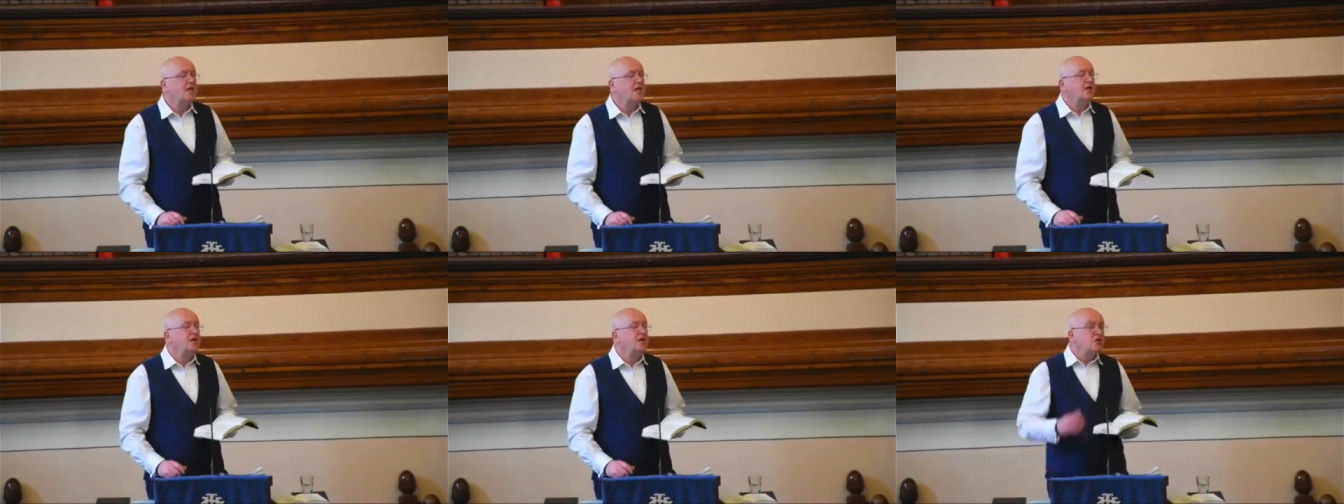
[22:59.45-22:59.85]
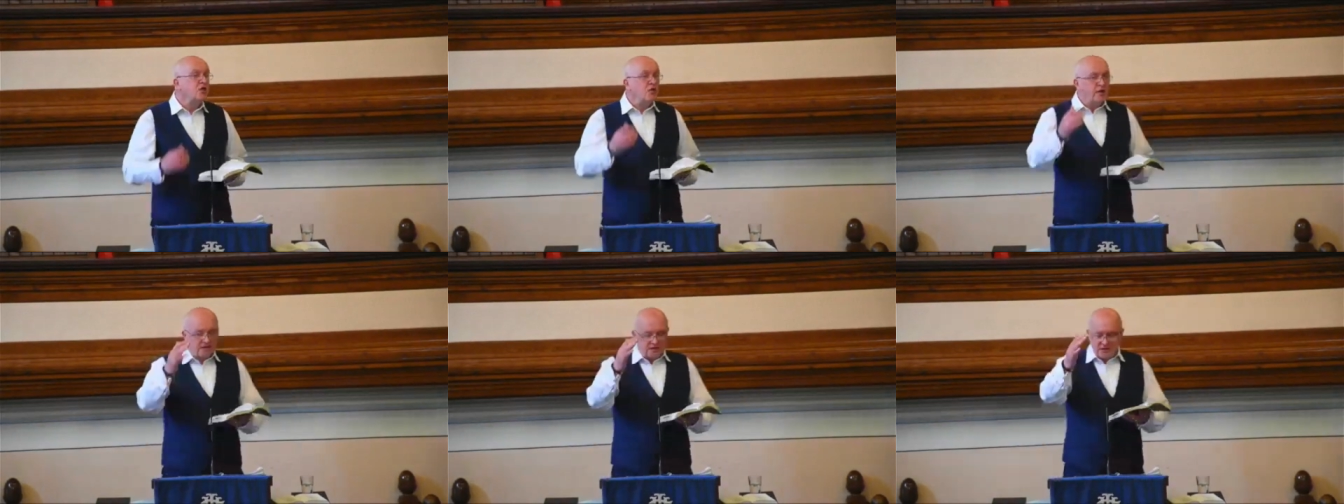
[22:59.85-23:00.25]
So
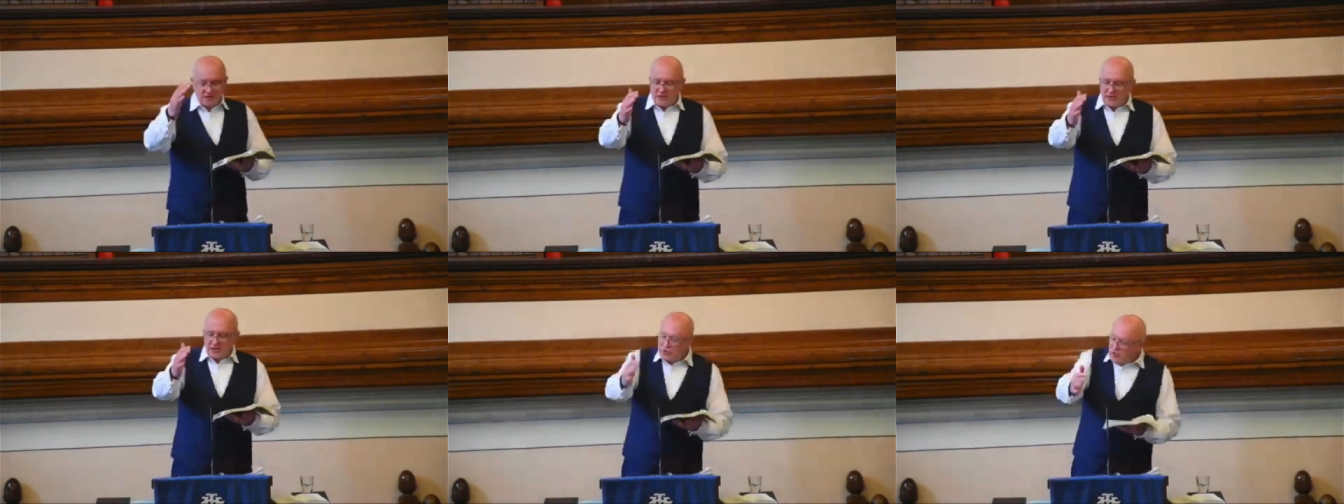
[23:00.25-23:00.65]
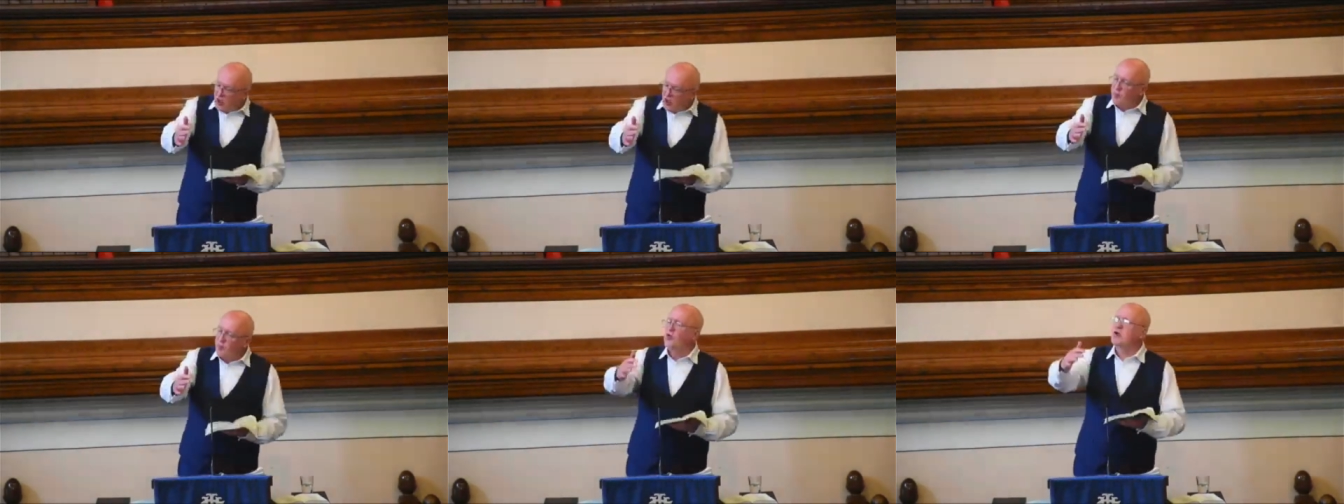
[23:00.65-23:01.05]
it's
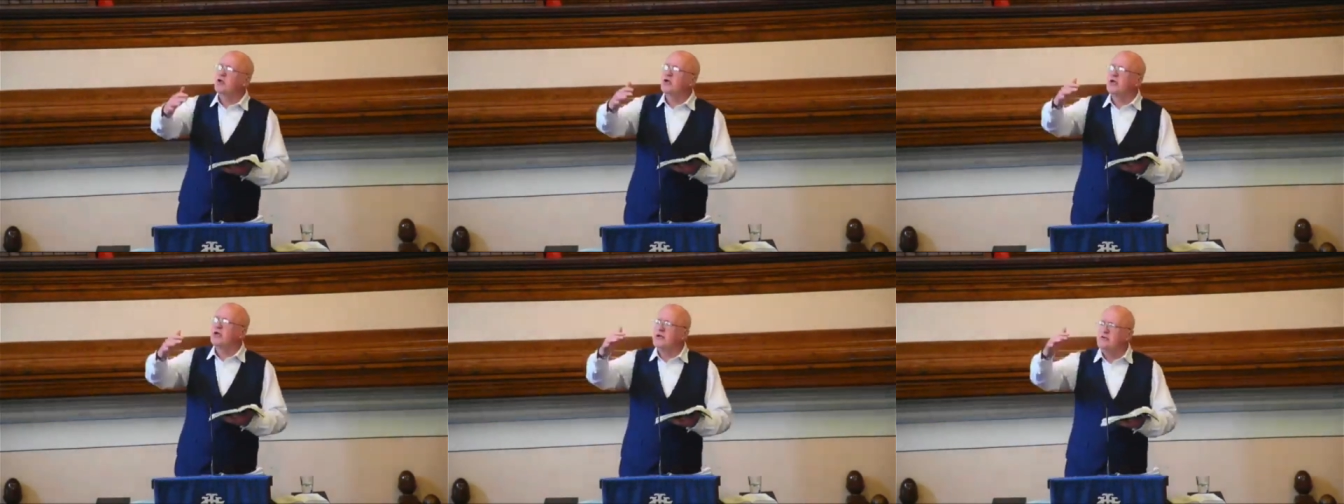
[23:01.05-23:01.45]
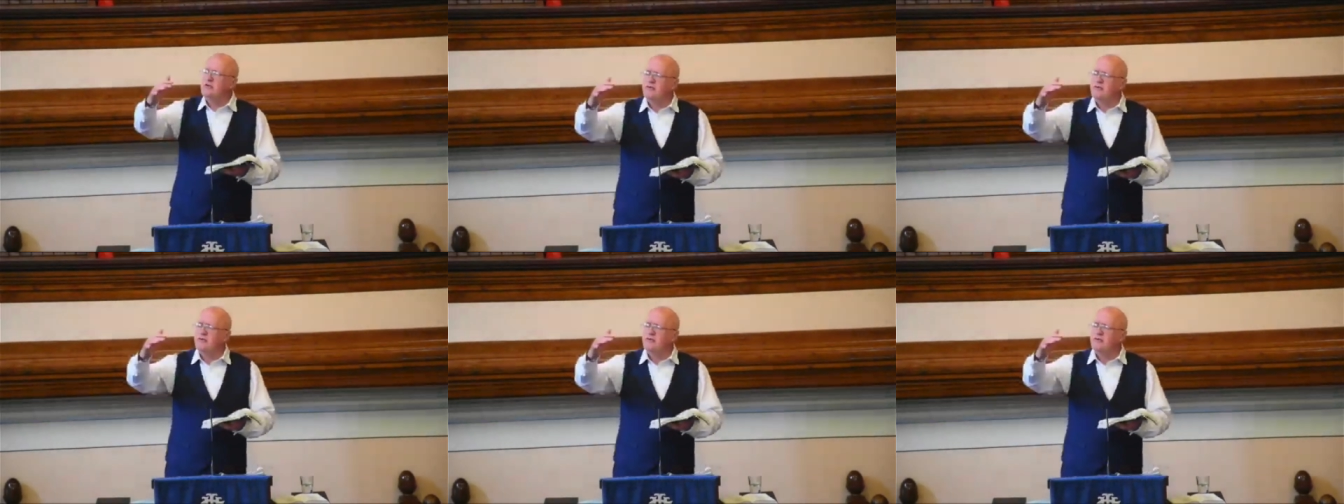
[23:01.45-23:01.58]
stop working,